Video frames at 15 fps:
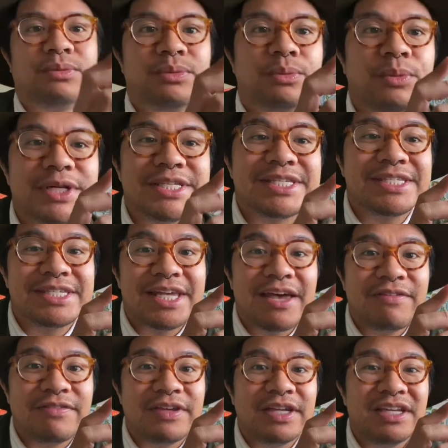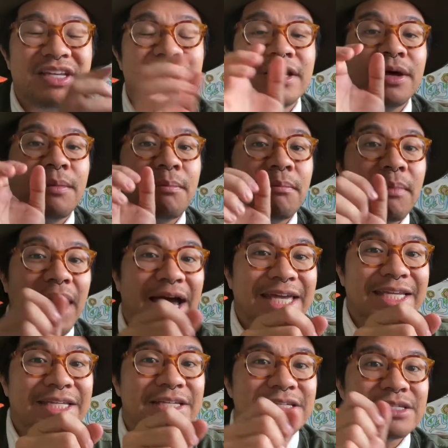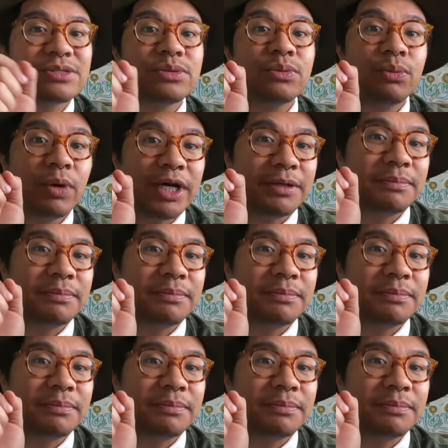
What's 7 minus 1?